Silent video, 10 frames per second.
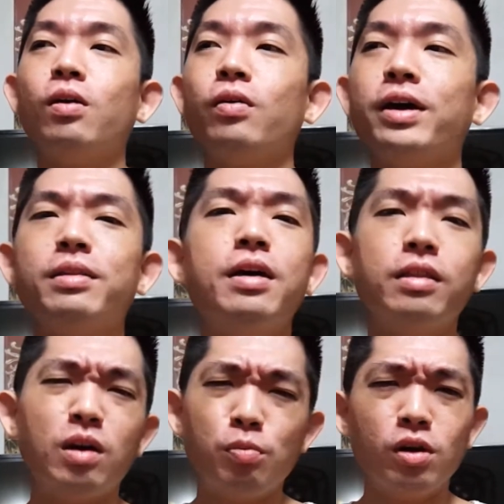Alright,
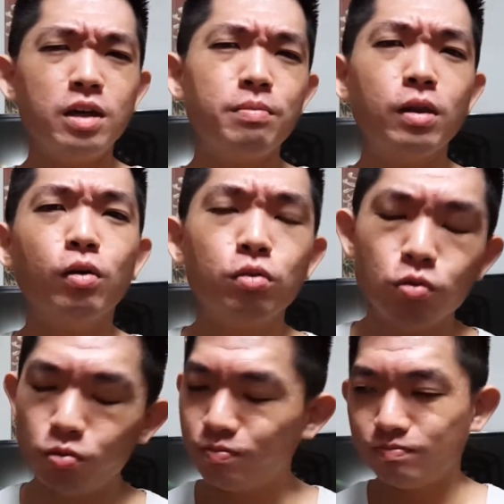now I'll put a link
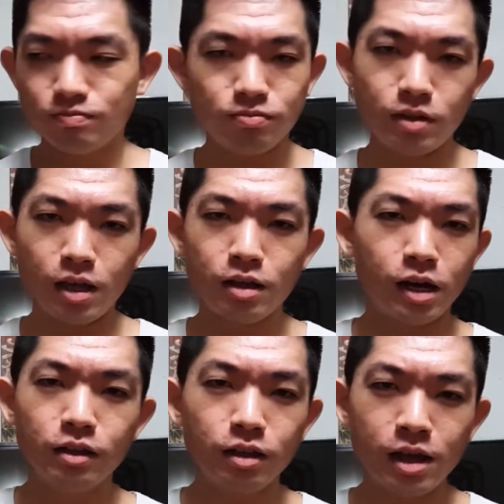below to
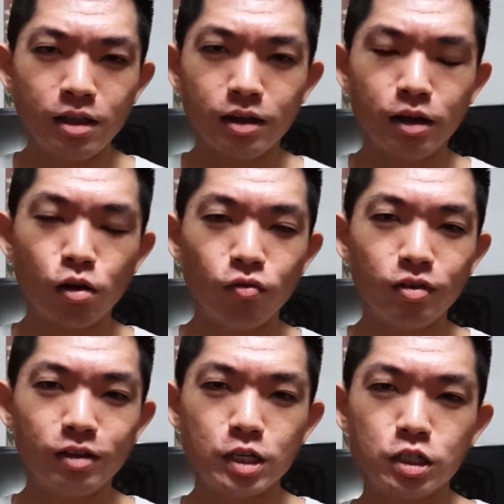that entire
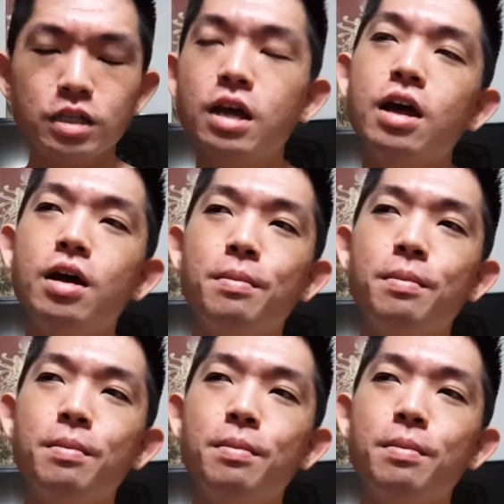conversation.